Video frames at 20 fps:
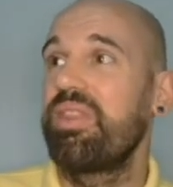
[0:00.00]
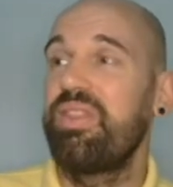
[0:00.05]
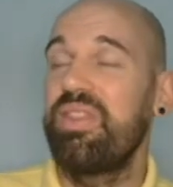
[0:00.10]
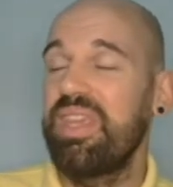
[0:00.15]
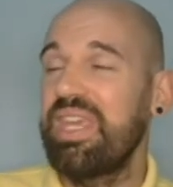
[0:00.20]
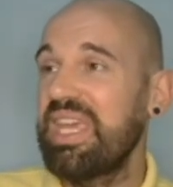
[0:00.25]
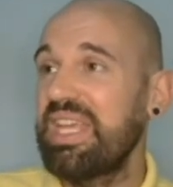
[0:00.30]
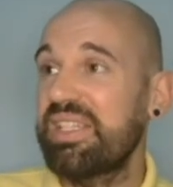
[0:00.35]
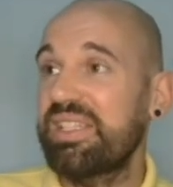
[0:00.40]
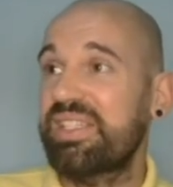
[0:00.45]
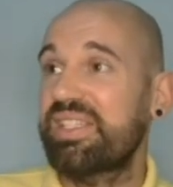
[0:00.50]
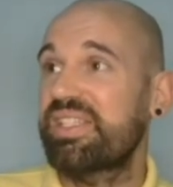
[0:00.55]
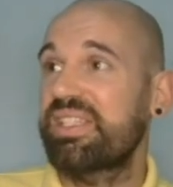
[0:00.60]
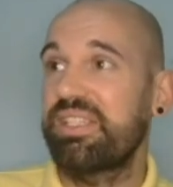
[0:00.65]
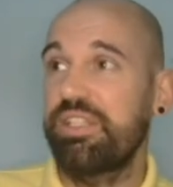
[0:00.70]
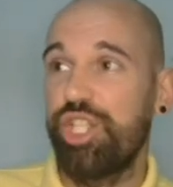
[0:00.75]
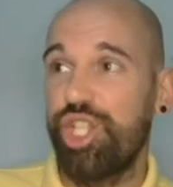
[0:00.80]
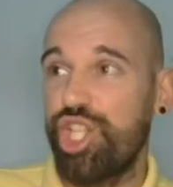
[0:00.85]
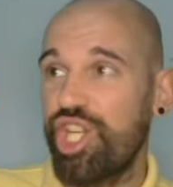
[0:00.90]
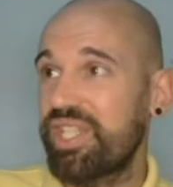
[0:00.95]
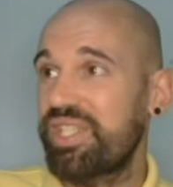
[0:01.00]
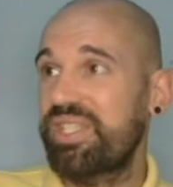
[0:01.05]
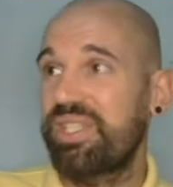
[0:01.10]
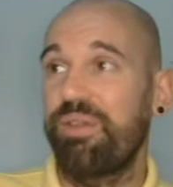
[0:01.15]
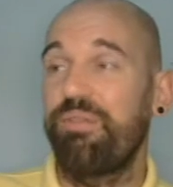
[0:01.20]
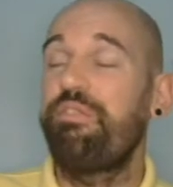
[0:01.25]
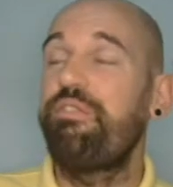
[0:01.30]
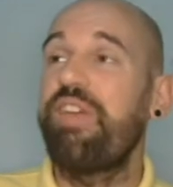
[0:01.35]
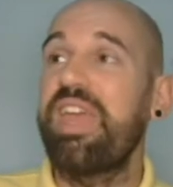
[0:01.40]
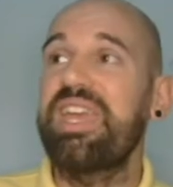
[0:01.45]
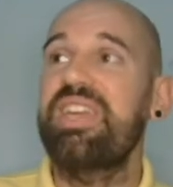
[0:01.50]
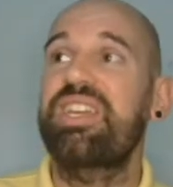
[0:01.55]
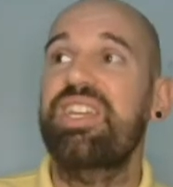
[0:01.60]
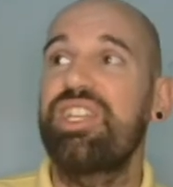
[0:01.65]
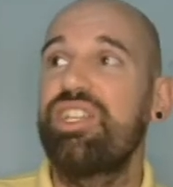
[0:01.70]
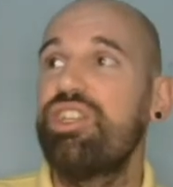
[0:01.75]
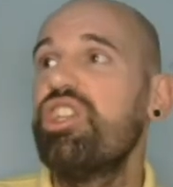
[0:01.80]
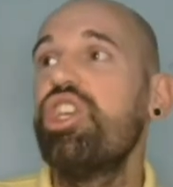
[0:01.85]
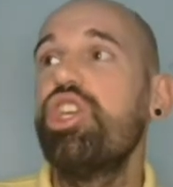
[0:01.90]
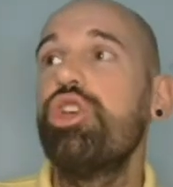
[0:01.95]
It's just fake
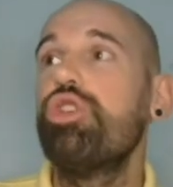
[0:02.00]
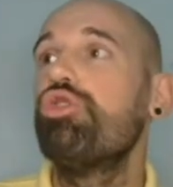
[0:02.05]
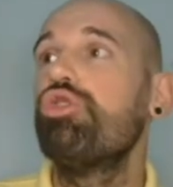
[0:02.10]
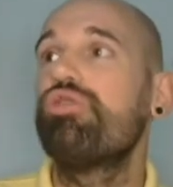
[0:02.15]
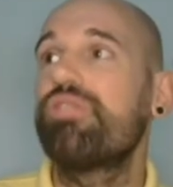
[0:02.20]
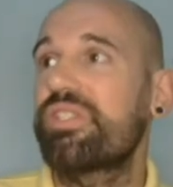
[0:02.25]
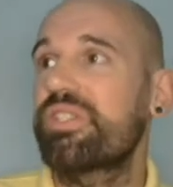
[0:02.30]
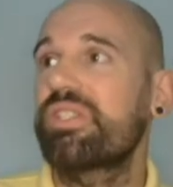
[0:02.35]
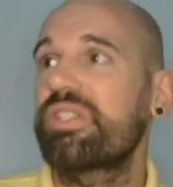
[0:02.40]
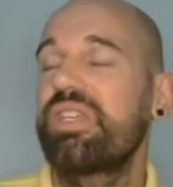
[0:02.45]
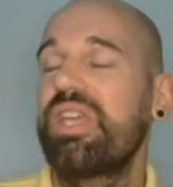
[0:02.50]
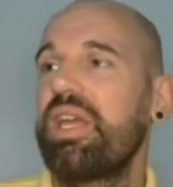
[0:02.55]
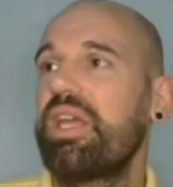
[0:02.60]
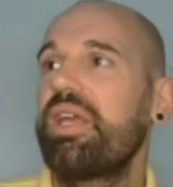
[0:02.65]
news.